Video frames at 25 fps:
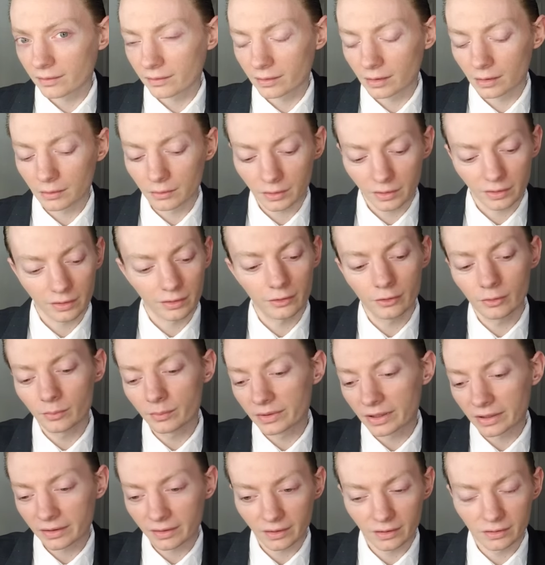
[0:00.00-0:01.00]
you know, assume
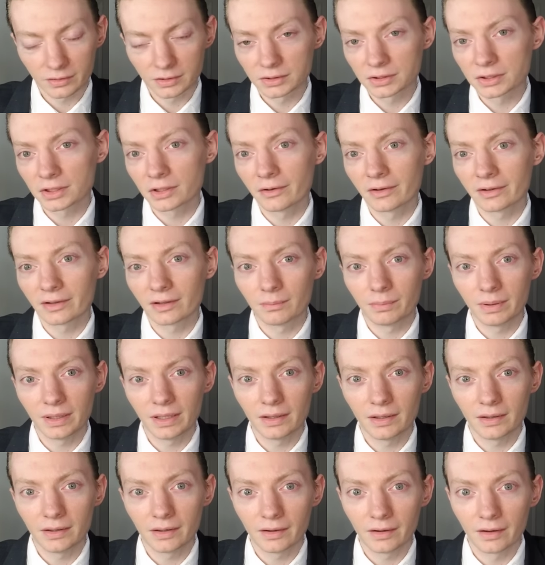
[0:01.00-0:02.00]
that they're just going to
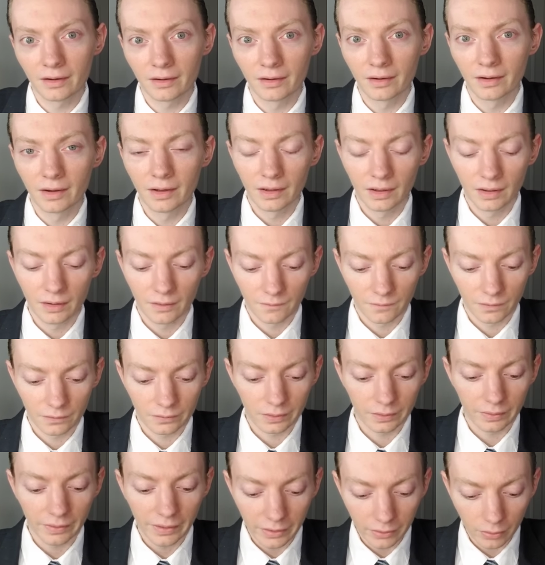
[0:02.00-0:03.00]
be here for
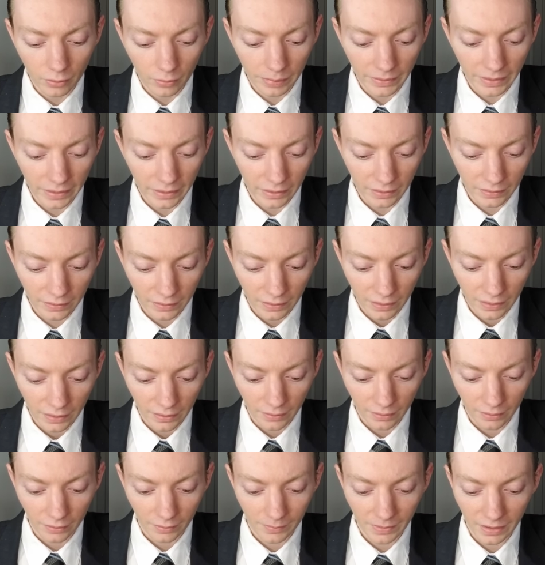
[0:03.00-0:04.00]
a little bit,
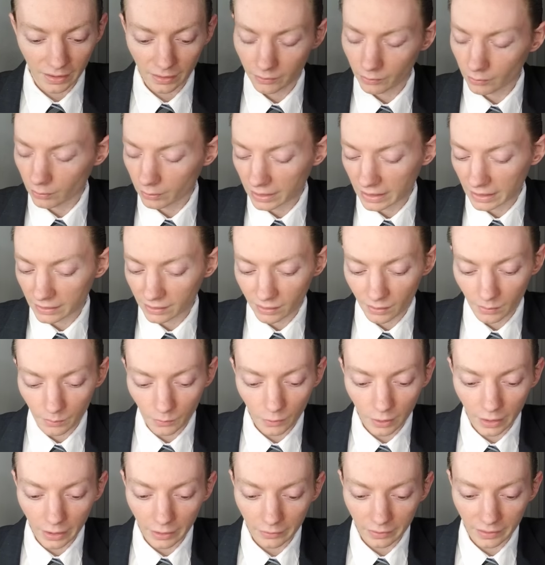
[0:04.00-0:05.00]
so may as well get them
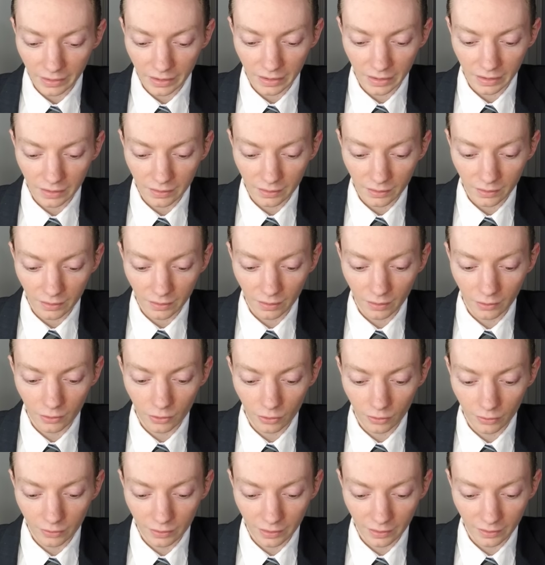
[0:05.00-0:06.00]
while the getting's
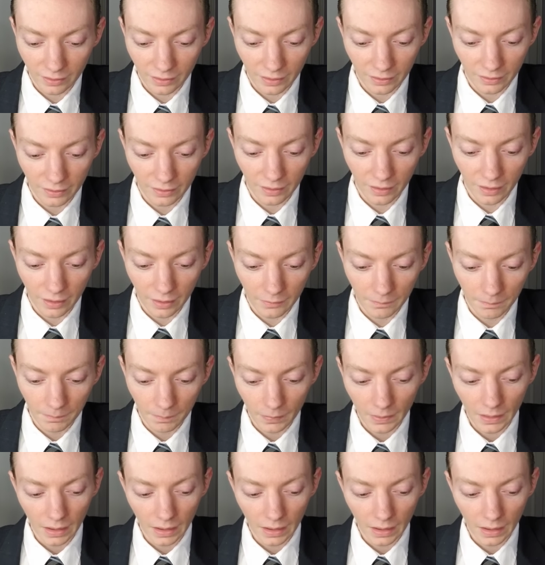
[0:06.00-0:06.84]
good, as they say.